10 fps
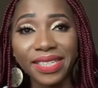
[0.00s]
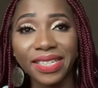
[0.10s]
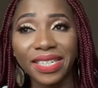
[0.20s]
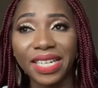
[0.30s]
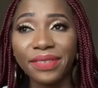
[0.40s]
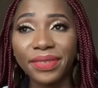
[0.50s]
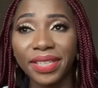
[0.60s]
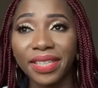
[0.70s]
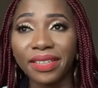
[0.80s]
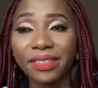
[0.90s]

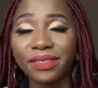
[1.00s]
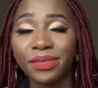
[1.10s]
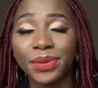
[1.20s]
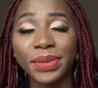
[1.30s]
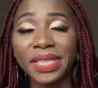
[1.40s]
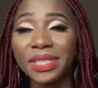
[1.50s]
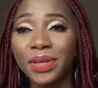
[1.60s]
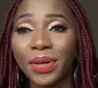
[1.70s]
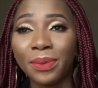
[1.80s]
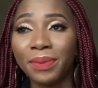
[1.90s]
Everything, doing it
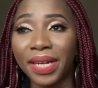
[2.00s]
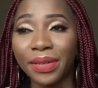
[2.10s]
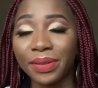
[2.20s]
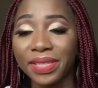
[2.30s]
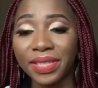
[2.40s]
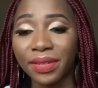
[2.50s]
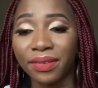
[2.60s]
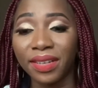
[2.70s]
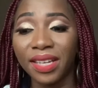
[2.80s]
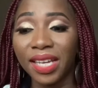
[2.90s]
all by yourself.
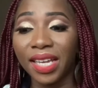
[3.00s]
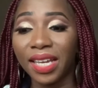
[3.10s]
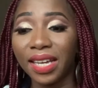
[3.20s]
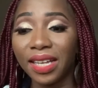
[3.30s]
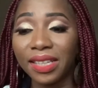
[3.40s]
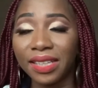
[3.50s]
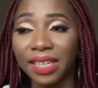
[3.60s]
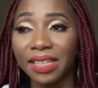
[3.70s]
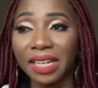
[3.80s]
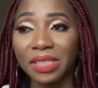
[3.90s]
Yeah,
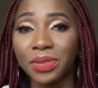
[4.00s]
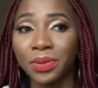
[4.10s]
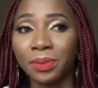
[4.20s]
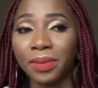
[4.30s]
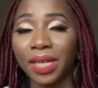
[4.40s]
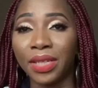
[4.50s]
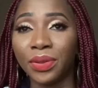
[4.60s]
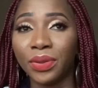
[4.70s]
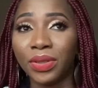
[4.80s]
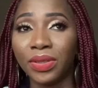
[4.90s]
then at home, I
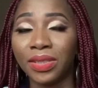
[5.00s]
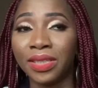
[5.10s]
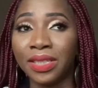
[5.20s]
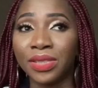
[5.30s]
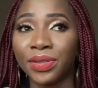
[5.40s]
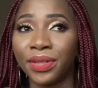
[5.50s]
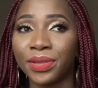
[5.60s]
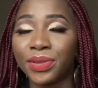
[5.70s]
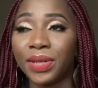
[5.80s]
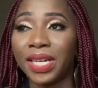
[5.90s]
know it
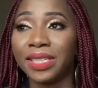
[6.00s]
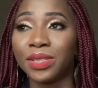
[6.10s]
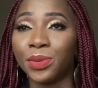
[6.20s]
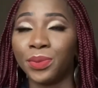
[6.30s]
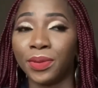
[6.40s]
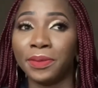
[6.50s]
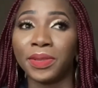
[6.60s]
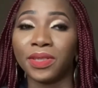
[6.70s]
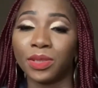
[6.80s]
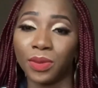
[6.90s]
also had its own problem
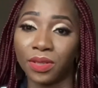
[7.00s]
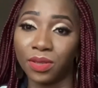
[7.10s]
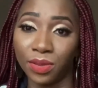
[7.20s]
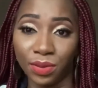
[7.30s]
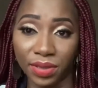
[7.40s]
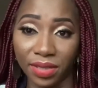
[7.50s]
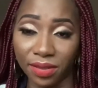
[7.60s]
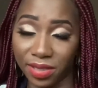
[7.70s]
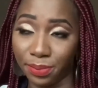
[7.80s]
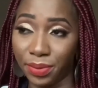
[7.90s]
because it was also during the
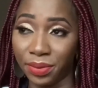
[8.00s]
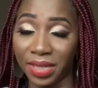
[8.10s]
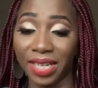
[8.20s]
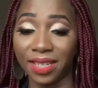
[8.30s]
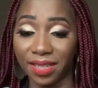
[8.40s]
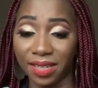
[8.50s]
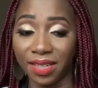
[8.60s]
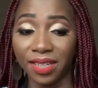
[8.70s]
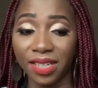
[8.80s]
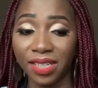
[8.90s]
dusty period. Like here,
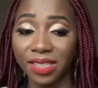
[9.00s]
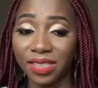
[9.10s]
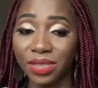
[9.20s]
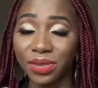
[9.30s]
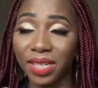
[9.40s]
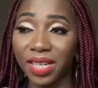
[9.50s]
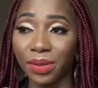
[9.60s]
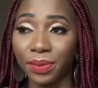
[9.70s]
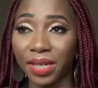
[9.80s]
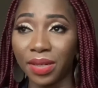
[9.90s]
the children can
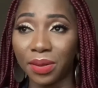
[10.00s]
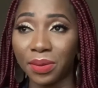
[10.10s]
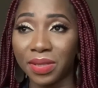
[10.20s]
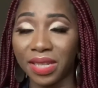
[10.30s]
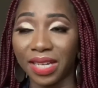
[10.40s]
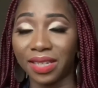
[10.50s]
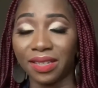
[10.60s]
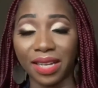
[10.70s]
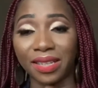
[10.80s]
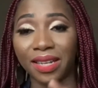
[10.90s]
wear clothes like
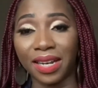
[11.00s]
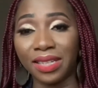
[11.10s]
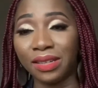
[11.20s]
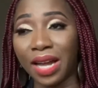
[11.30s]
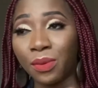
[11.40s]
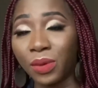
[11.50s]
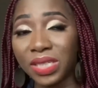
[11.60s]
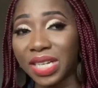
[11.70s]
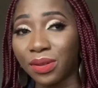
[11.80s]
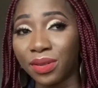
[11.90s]
that. I wash
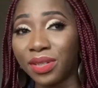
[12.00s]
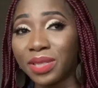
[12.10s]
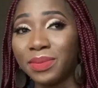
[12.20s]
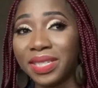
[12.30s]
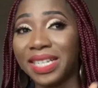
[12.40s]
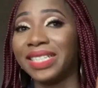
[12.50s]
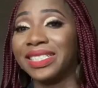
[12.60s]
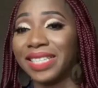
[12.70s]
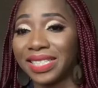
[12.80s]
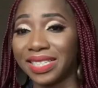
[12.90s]
their clothes doesn't mean that it's
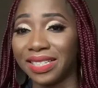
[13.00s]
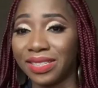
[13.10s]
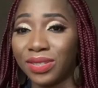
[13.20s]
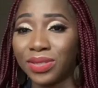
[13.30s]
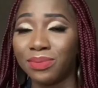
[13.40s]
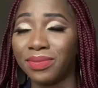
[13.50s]
dirty. It doesn't.